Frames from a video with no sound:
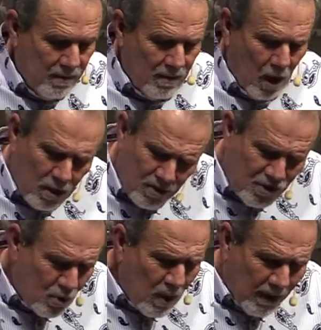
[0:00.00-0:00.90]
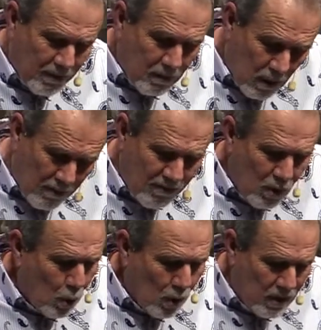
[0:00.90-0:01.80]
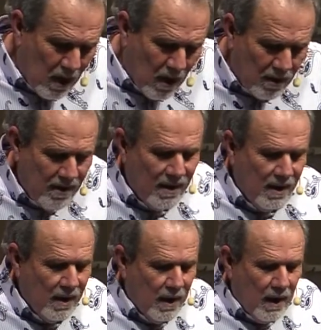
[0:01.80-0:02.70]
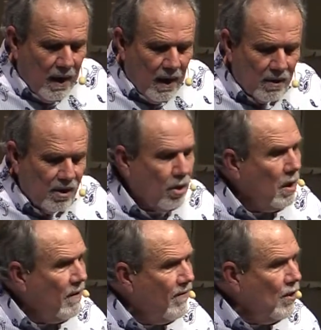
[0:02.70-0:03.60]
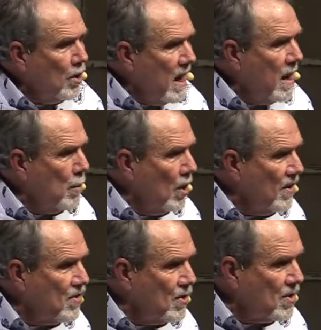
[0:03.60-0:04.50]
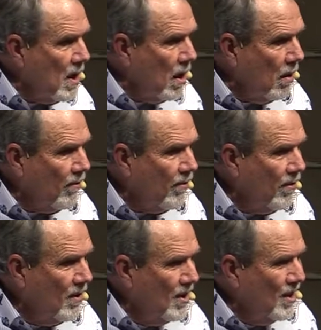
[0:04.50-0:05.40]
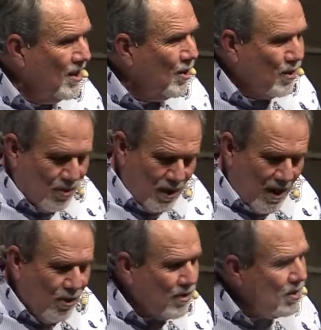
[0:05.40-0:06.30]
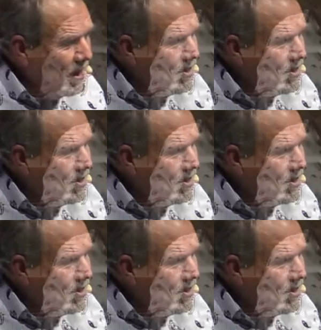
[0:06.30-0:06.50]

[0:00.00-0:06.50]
all your strength. Love the Lord God, and that you love your neighbor as yourself. Those are, those are like